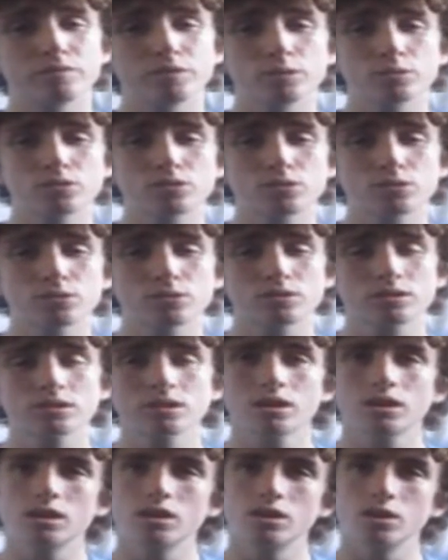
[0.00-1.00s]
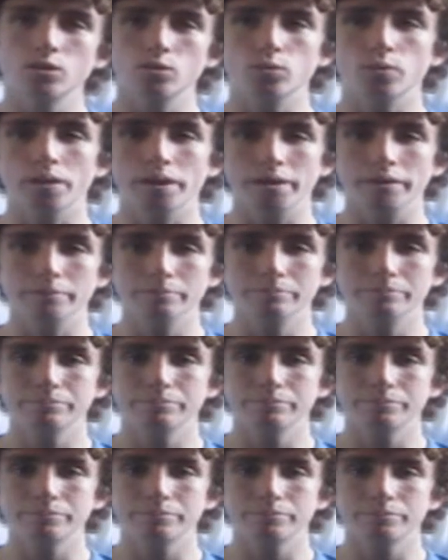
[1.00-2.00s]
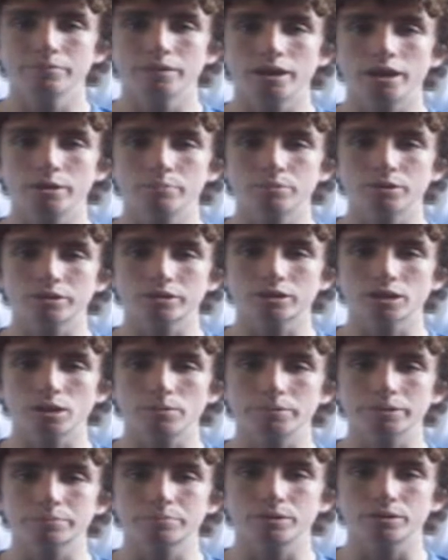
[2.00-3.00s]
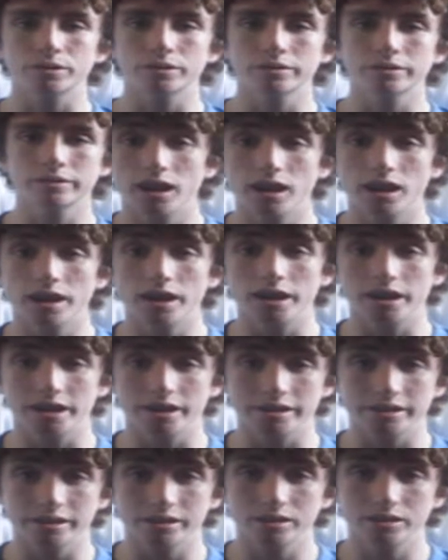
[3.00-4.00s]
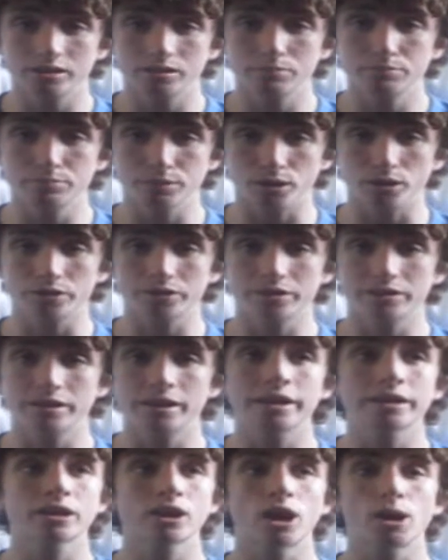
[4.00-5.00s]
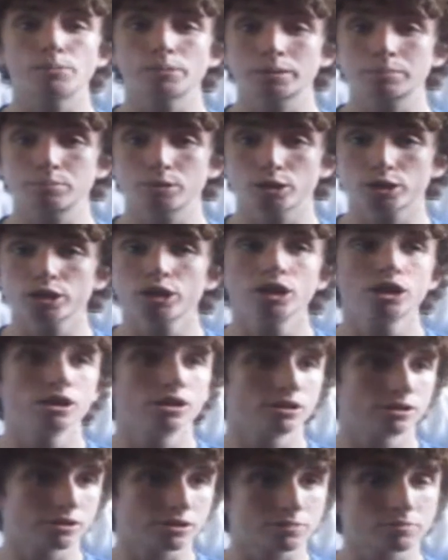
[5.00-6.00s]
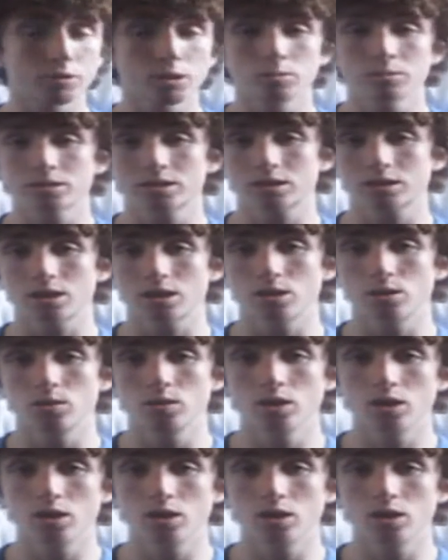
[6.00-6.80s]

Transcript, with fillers: those shoes. Well, I bought a comic book. I bought a comic book just moments ago